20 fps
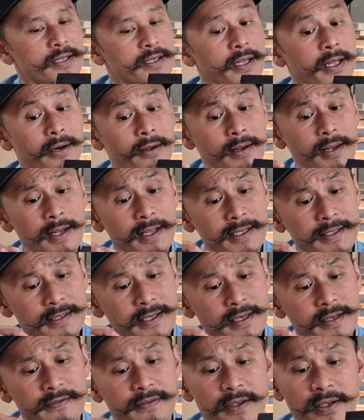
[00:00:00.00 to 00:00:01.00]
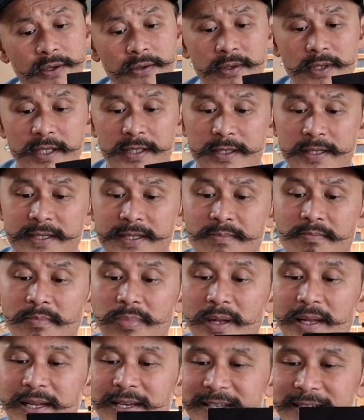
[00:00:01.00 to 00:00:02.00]
Now let's have a look at this
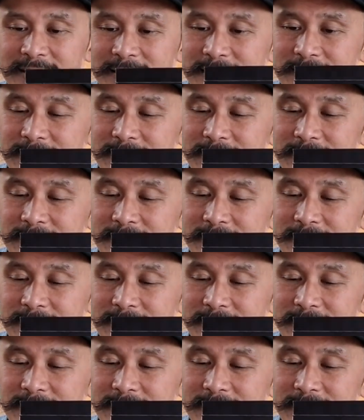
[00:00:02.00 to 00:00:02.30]
blade.